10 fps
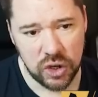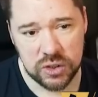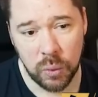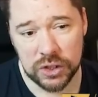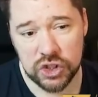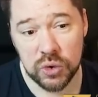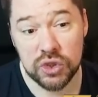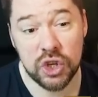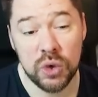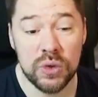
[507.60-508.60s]
it's a
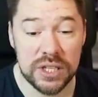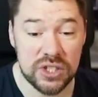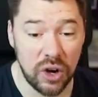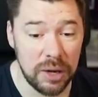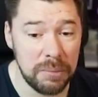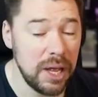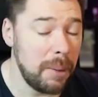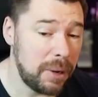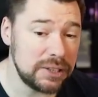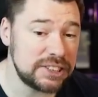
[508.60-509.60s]
1-2-2 this time.
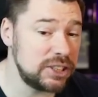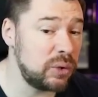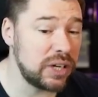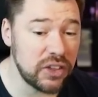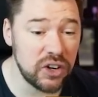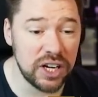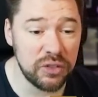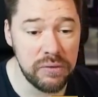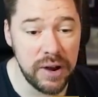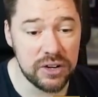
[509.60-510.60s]
But still another
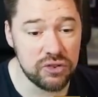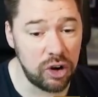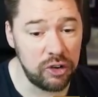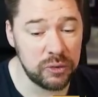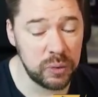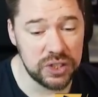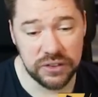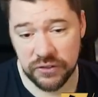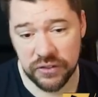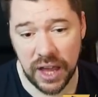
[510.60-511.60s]
93 rated draft, which
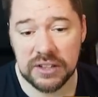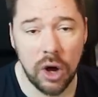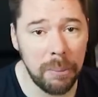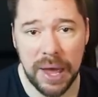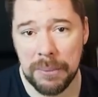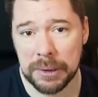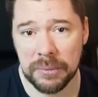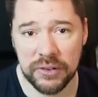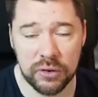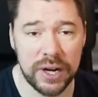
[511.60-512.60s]
if that's our bare minimum
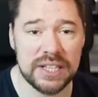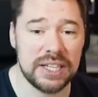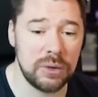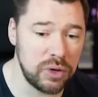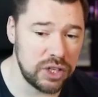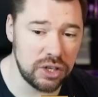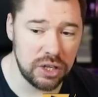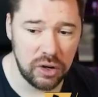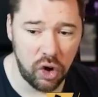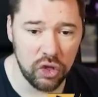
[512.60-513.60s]
for the rating,
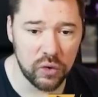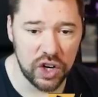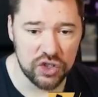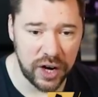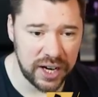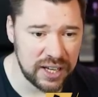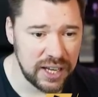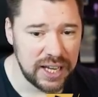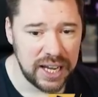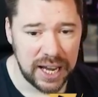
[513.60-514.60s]
we're on the right track.
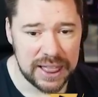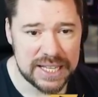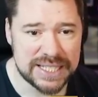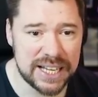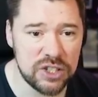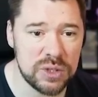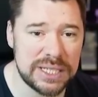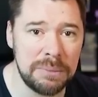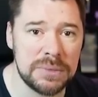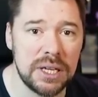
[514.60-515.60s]
And let's get into
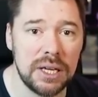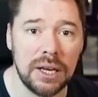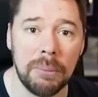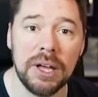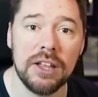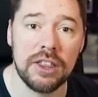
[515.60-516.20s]
attempt number